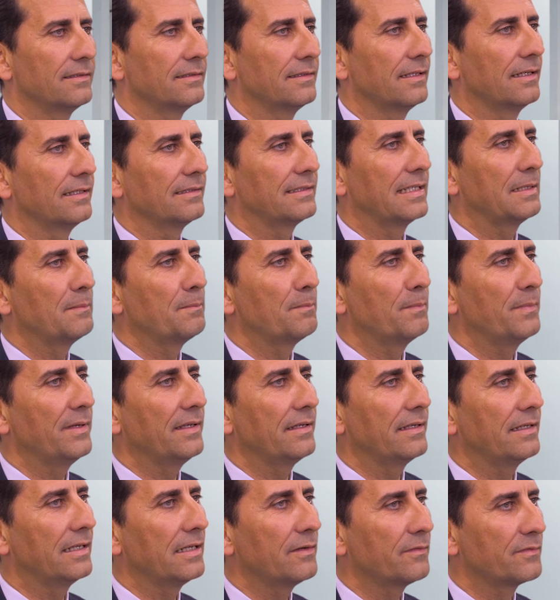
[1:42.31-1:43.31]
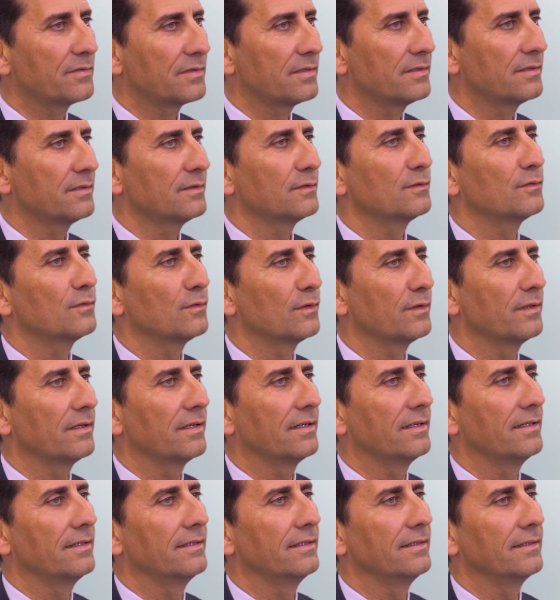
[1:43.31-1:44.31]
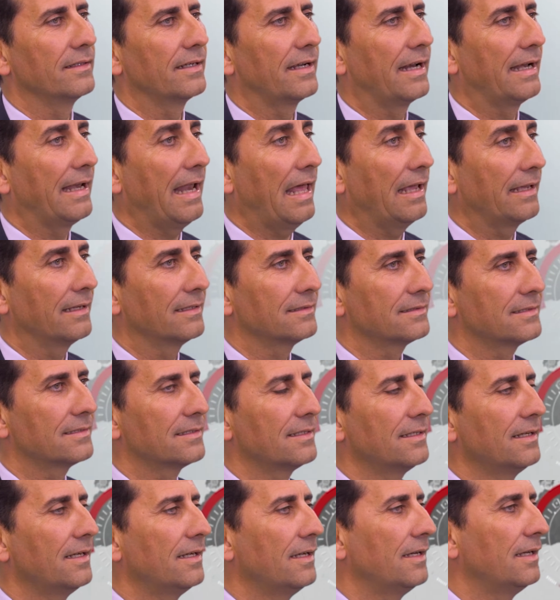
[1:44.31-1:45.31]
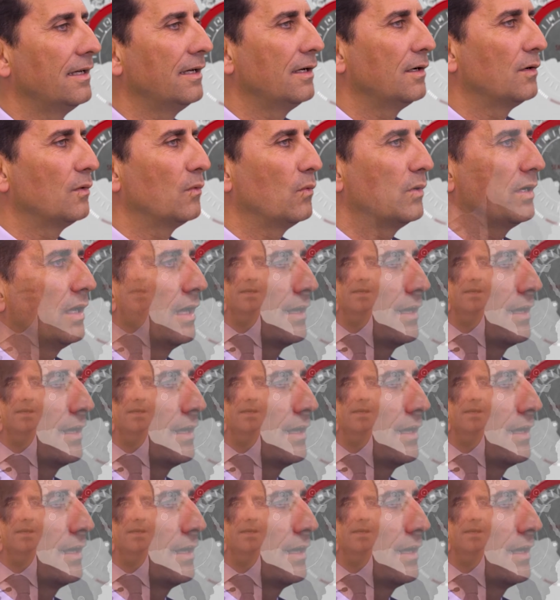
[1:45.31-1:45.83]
that MP gives to the clients, we